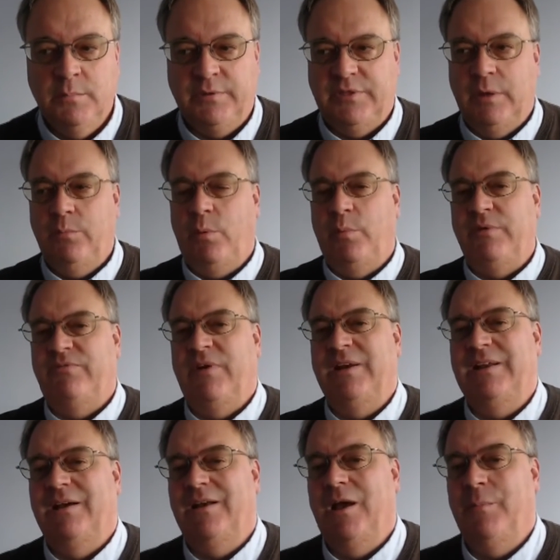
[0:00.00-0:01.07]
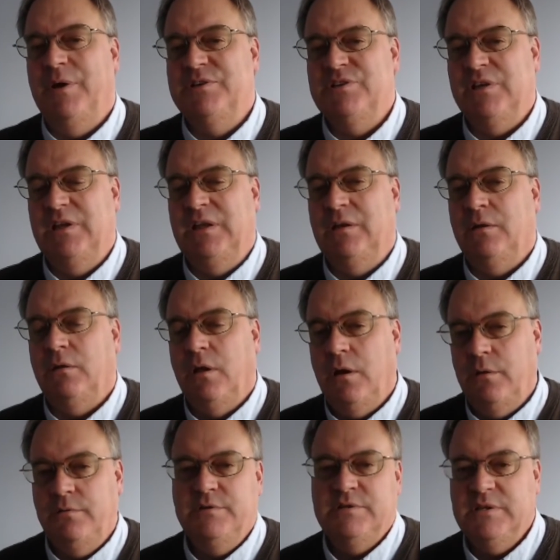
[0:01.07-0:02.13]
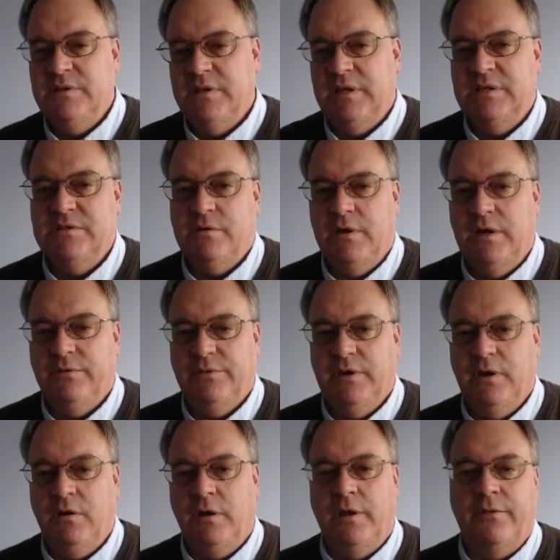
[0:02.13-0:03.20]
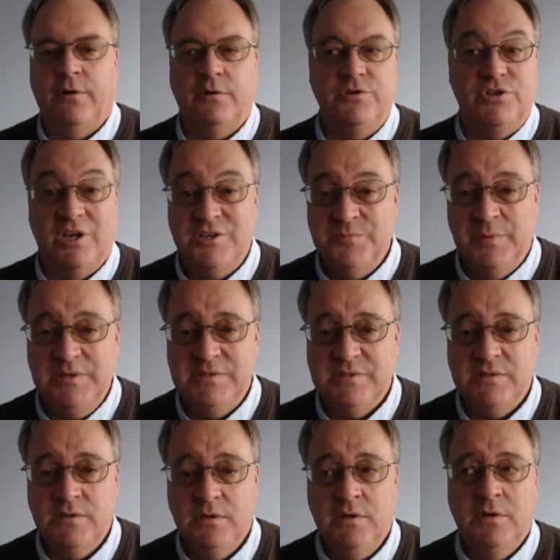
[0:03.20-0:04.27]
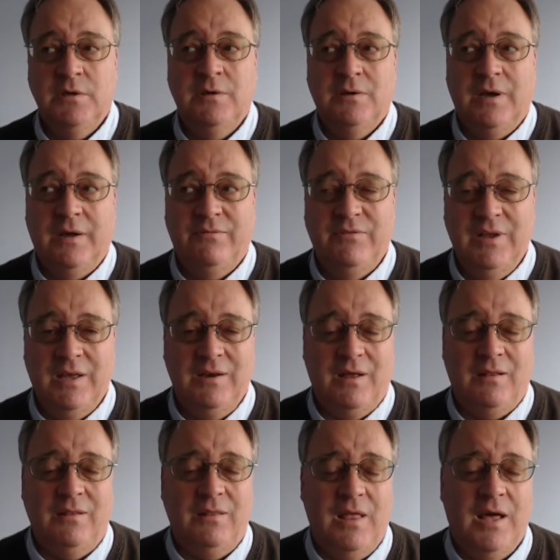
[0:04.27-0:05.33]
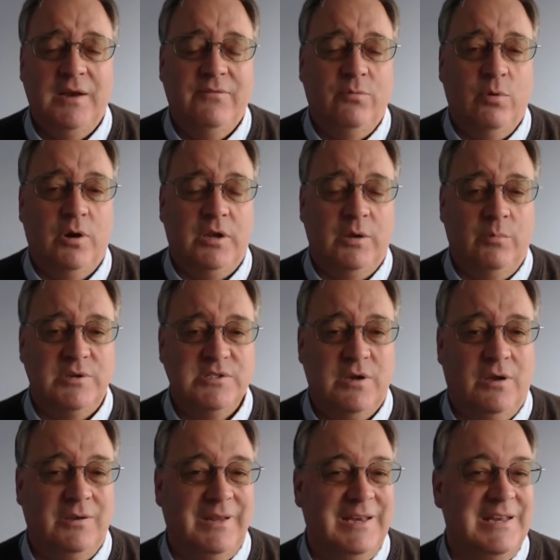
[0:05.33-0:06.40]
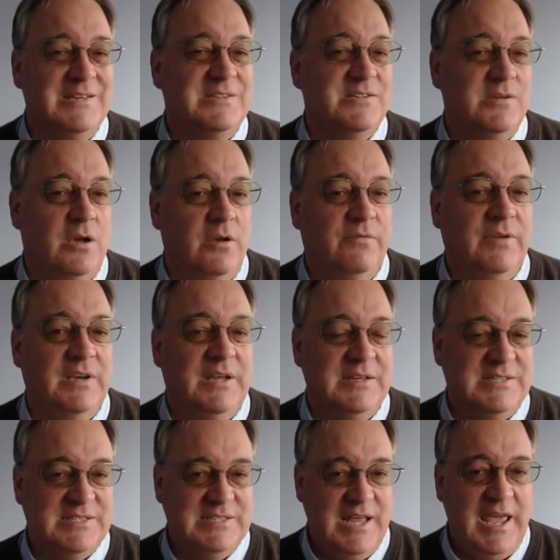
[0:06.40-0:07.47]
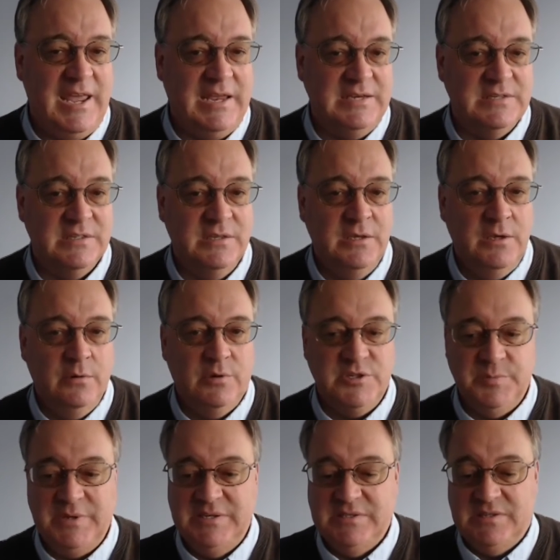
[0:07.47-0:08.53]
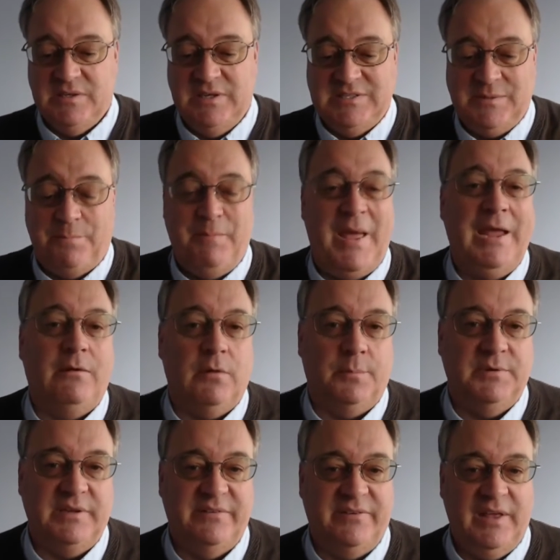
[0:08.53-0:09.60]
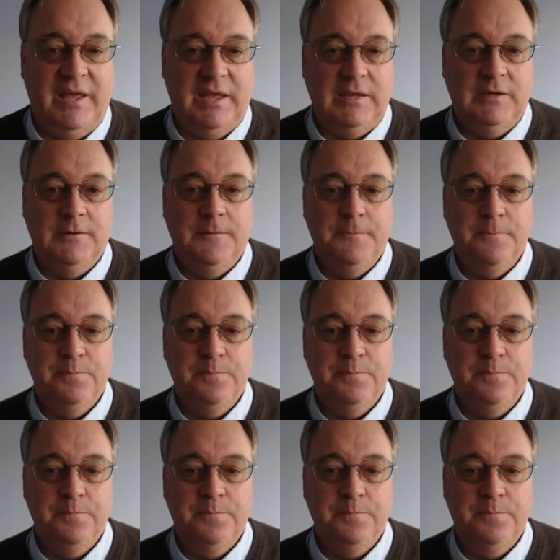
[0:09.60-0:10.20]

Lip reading: But then when we find out how much in loans and things are out there and other judgments, I've done a lot of work in what's called an insolvent estate, which means it's a bankrupt estate.